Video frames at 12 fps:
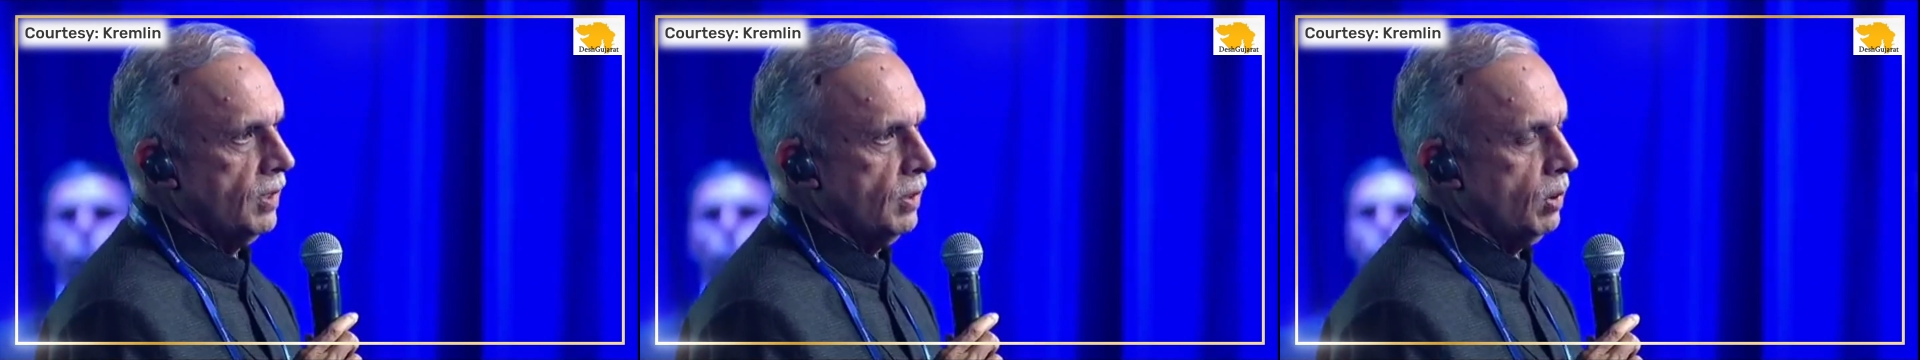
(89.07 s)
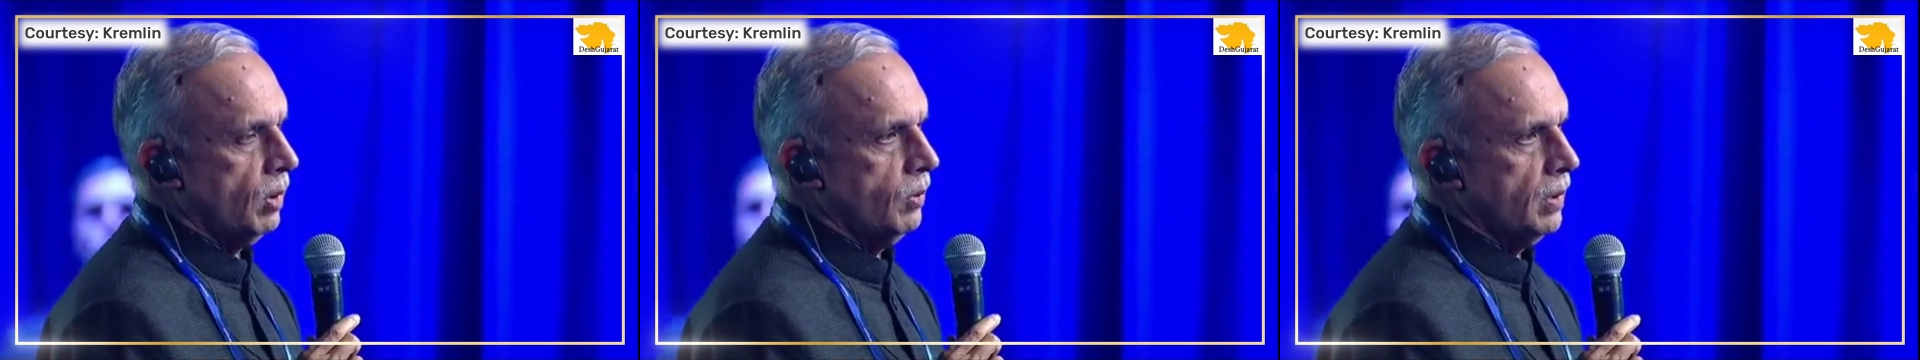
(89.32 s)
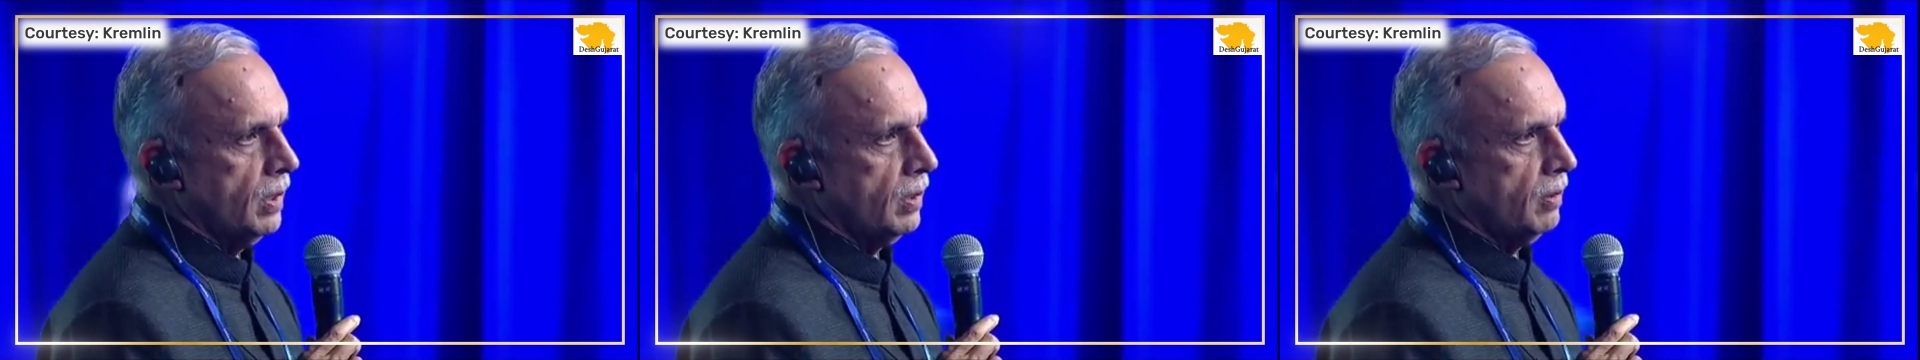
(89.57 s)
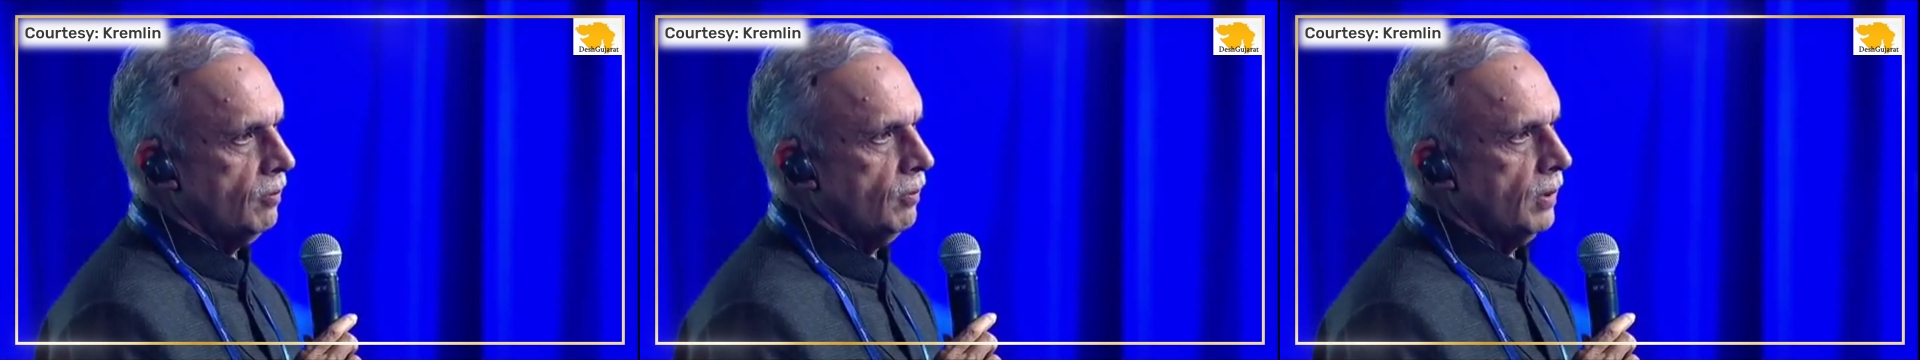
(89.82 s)
very
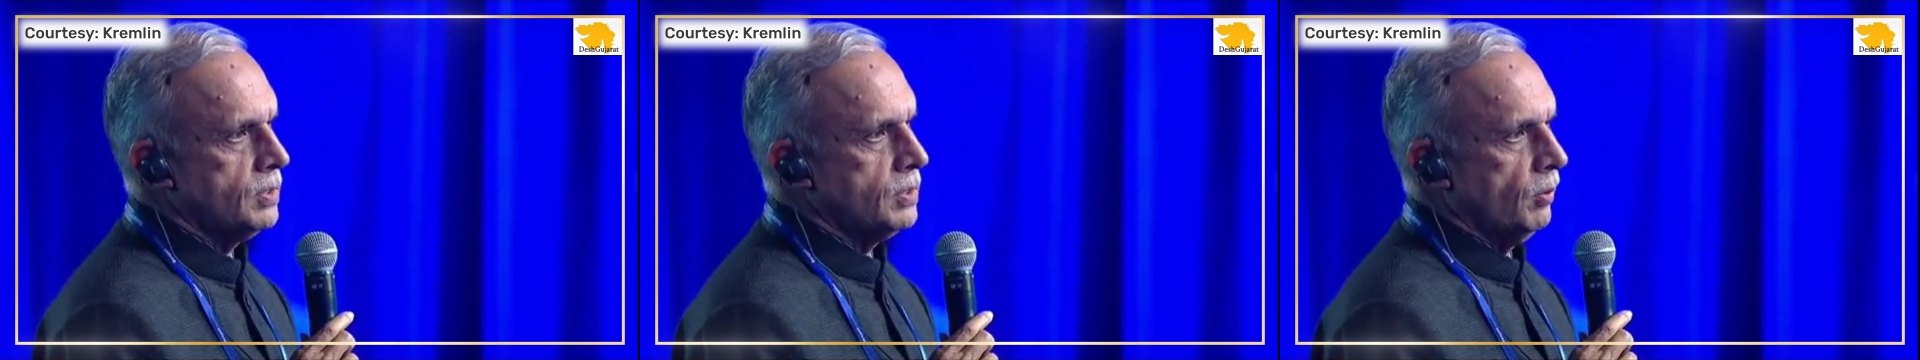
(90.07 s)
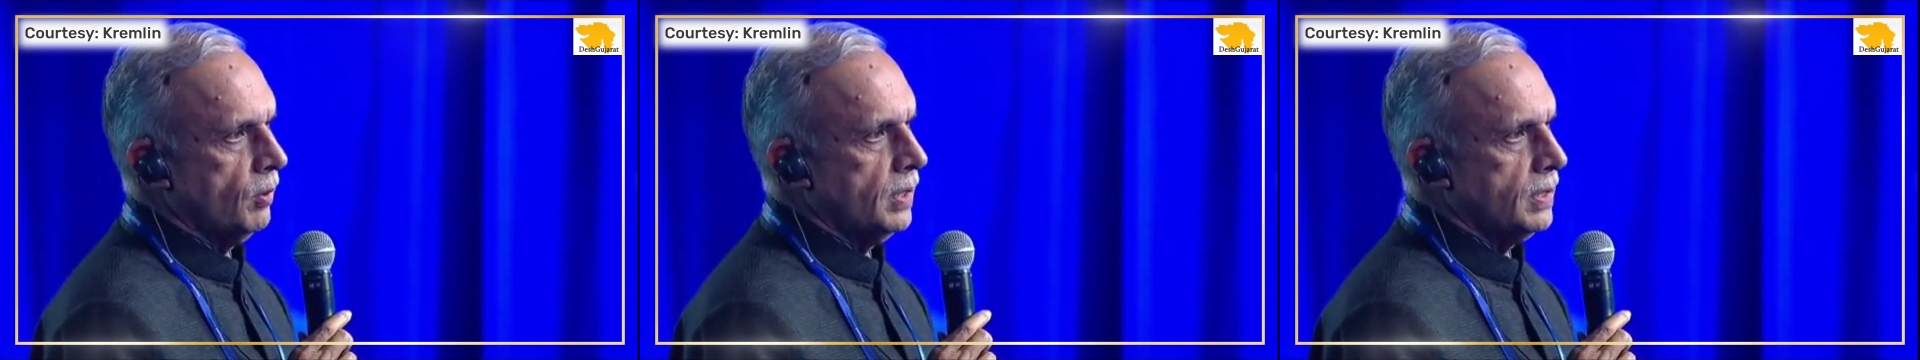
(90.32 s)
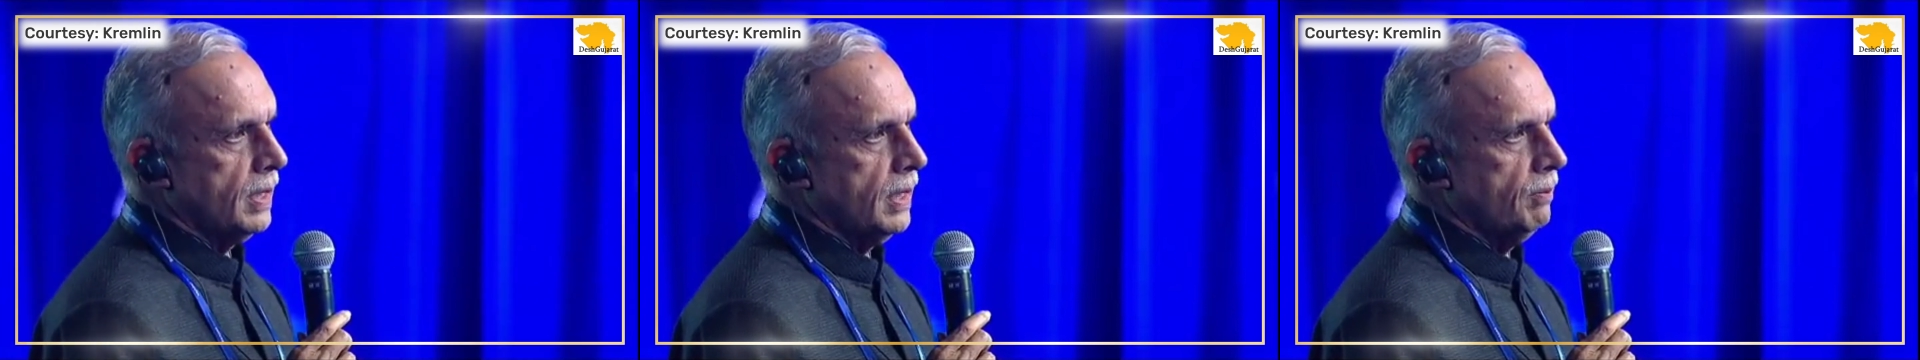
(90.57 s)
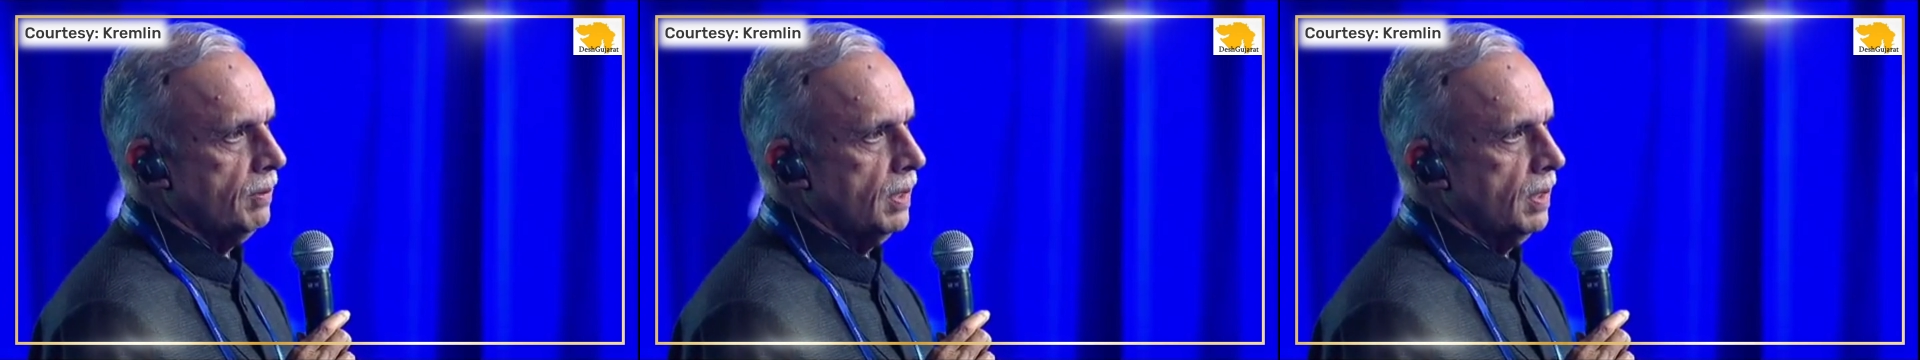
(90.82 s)
popular once upon a
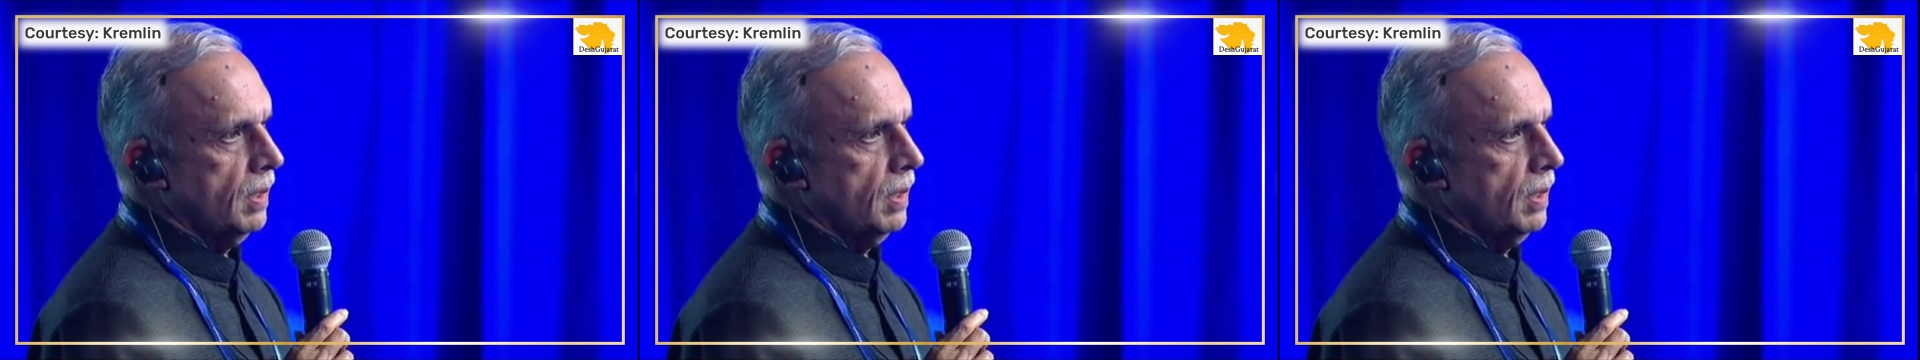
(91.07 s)
time